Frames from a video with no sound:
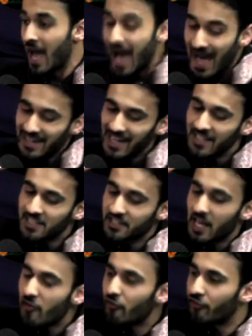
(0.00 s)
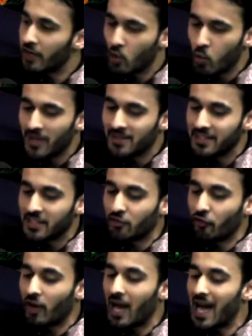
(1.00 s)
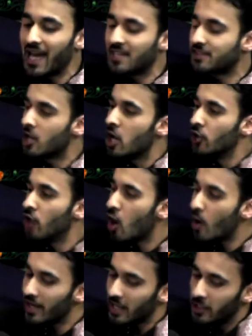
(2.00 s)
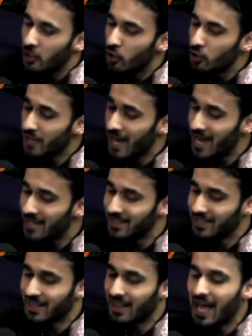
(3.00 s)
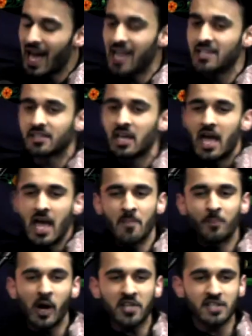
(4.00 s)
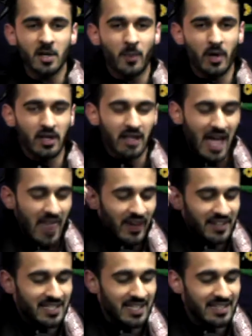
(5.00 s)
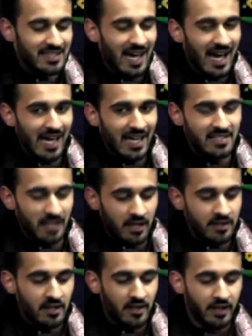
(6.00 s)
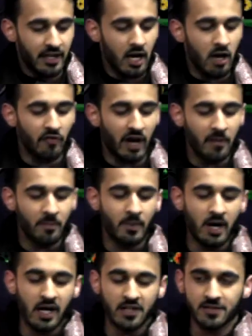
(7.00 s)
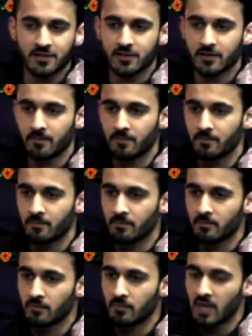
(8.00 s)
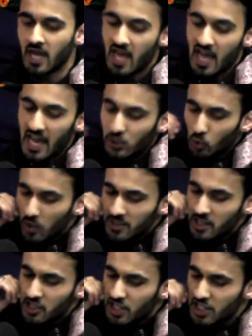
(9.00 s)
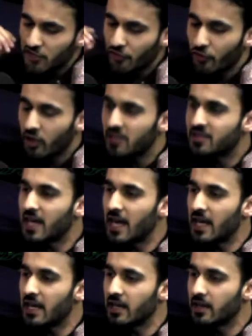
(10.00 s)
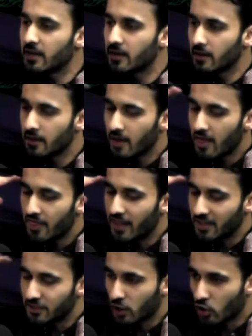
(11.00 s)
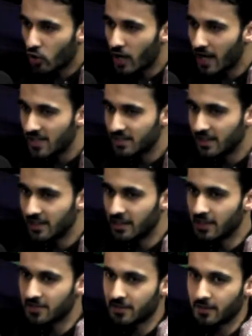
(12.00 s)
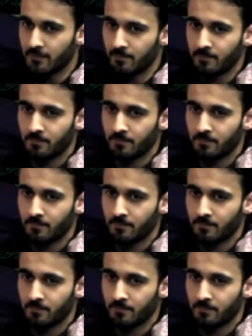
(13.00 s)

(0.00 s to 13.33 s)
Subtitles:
Against every wind it flies, knowing in whose hand it lies, impossible that it dies under the care of Abbas. It wasn't just for a day that to cries he'd listen.